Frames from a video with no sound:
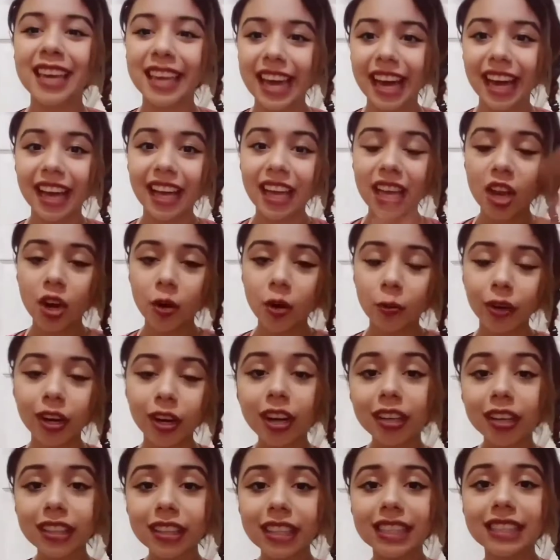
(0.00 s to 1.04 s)
yeah.
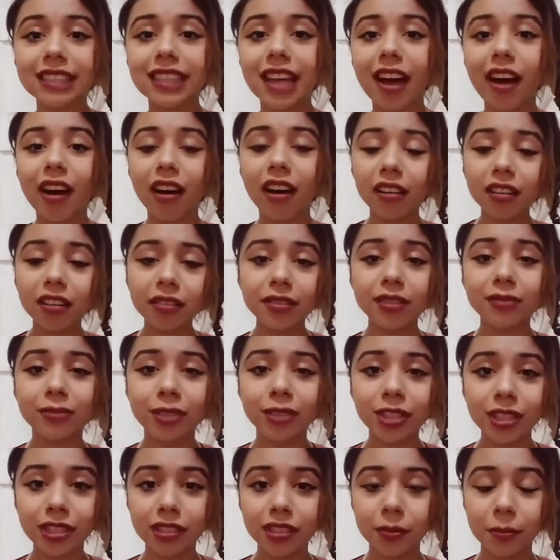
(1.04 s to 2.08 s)
Regardless, all of these
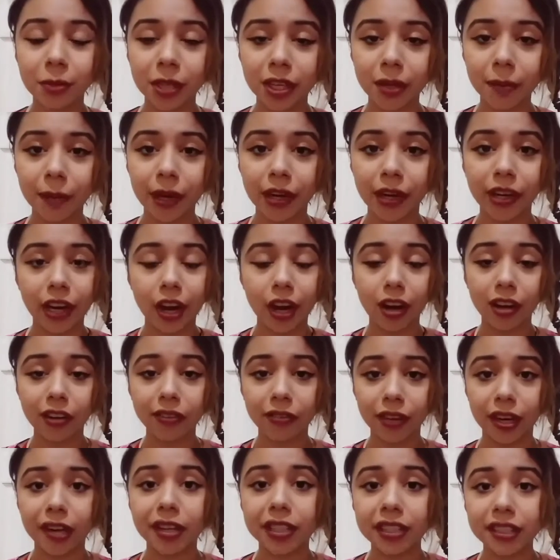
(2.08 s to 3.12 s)
versions of Bloody Mary
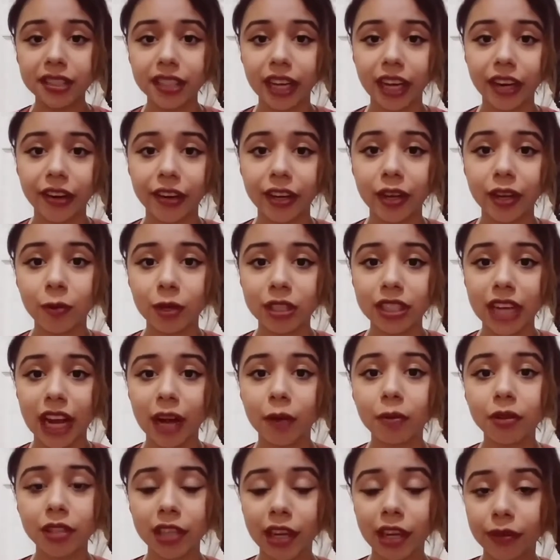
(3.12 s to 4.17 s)
are very scary, which
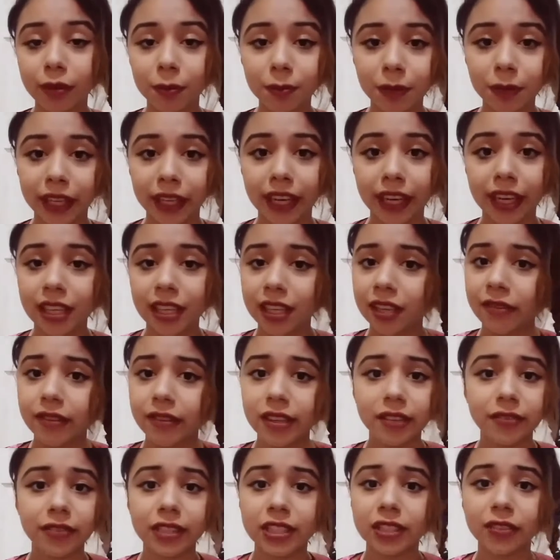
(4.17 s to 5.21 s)
I would never play,
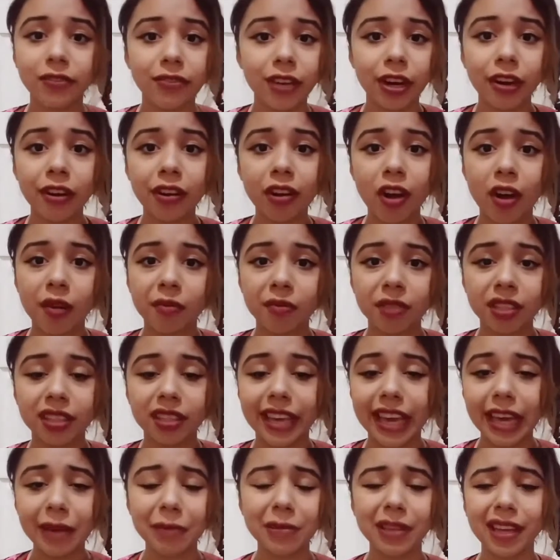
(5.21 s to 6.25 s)
even if it's a very
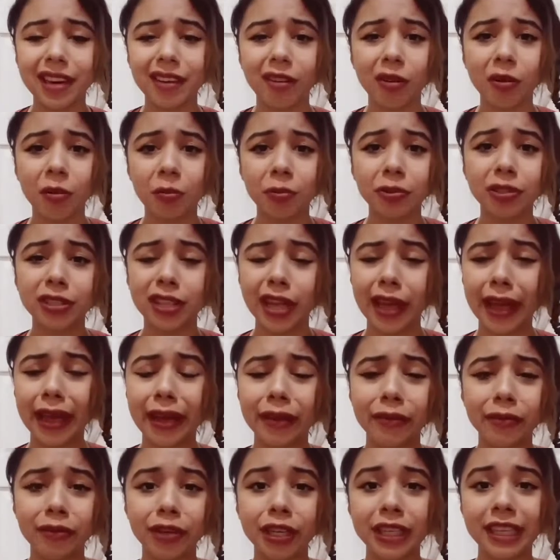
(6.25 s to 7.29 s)
common game that almost
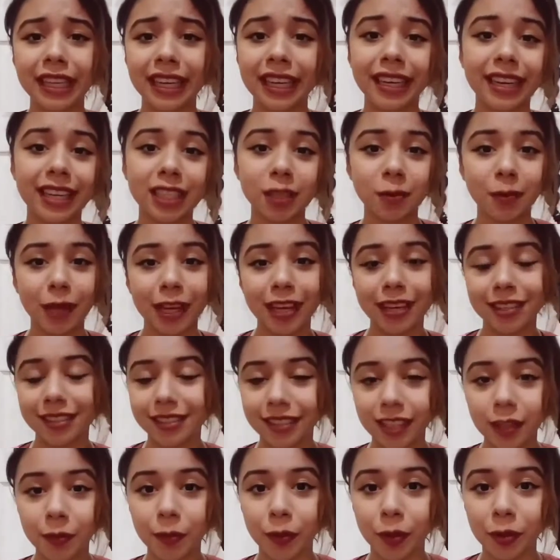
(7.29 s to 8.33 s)
every kid has played
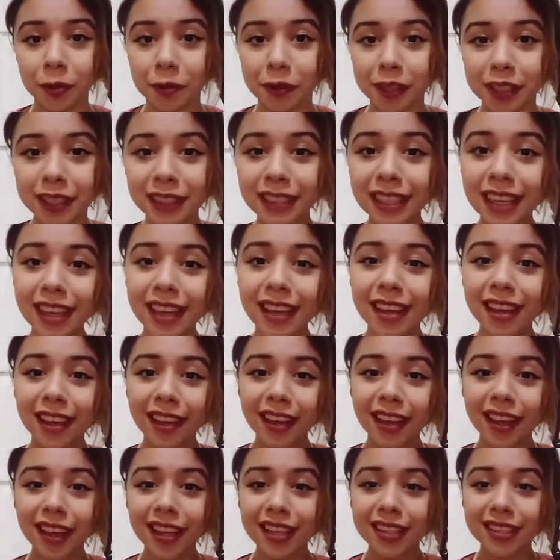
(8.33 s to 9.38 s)
in sleepovers.
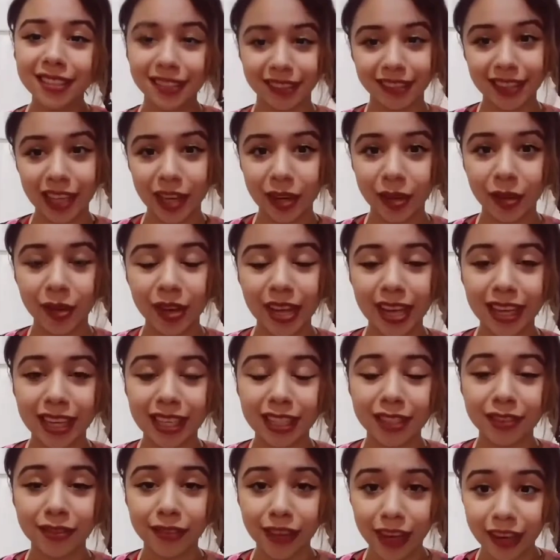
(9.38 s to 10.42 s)
Still, it
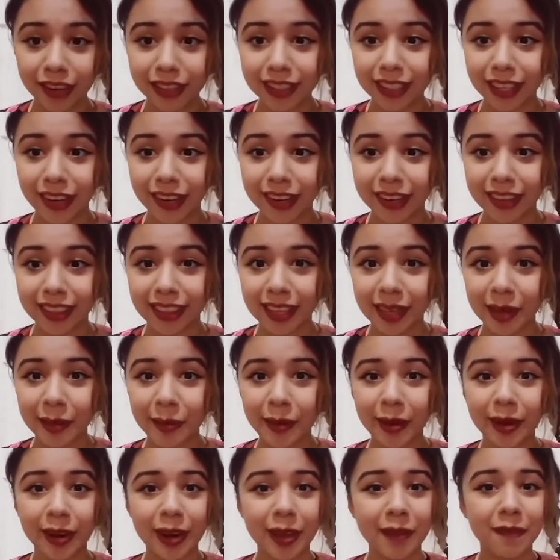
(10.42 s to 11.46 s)
is very scary to think
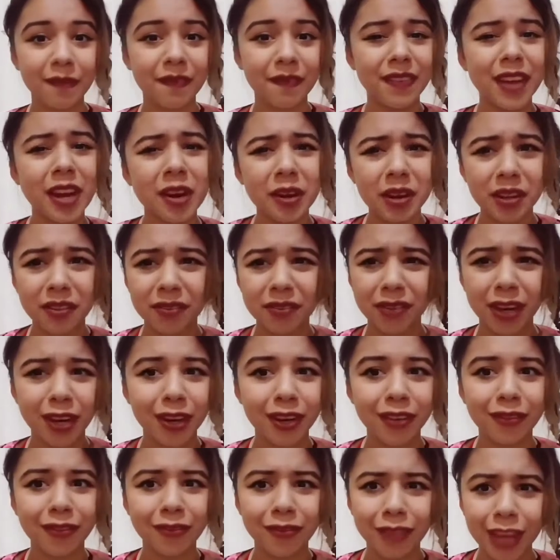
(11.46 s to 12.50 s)
about and very,
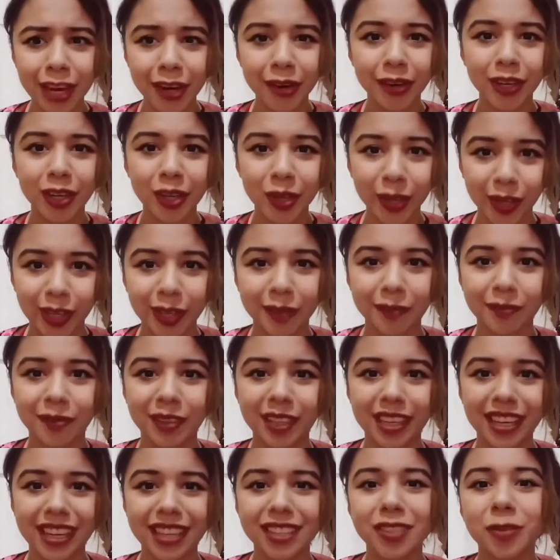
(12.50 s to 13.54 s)
very, very
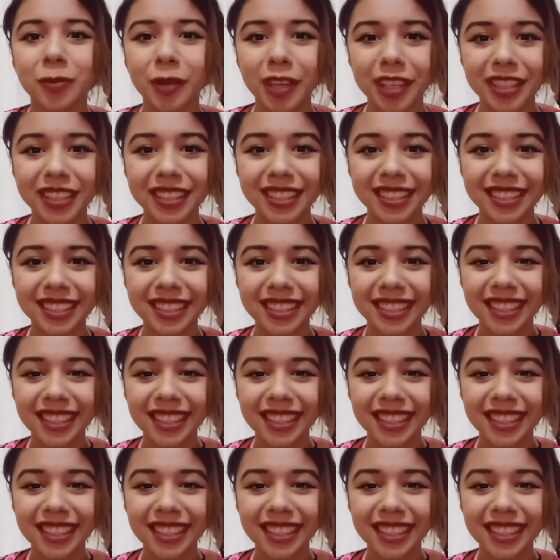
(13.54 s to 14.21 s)
creepy as well.